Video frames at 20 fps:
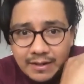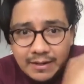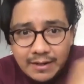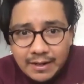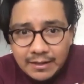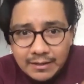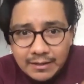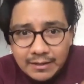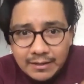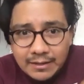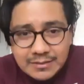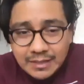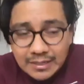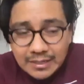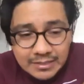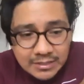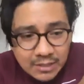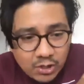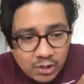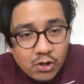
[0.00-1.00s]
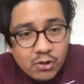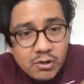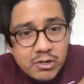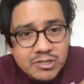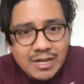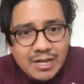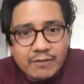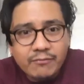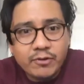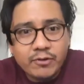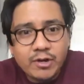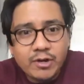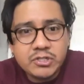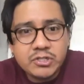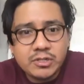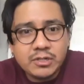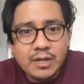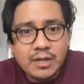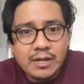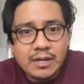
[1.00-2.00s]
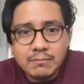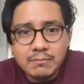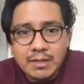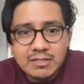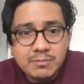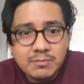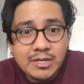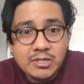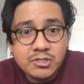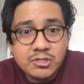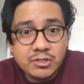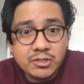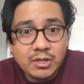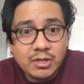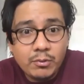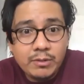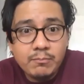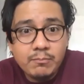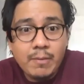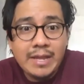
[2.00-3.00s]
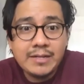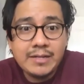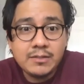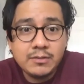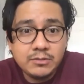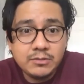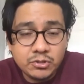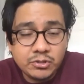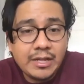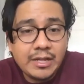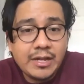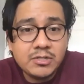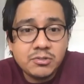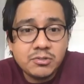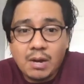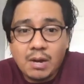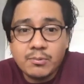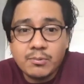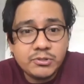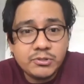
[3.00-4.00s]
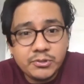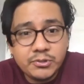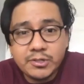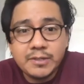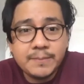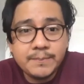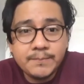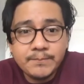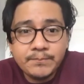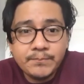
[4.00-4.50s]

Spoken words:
encourage that friction and let's make sure that we turn that into an opportunity.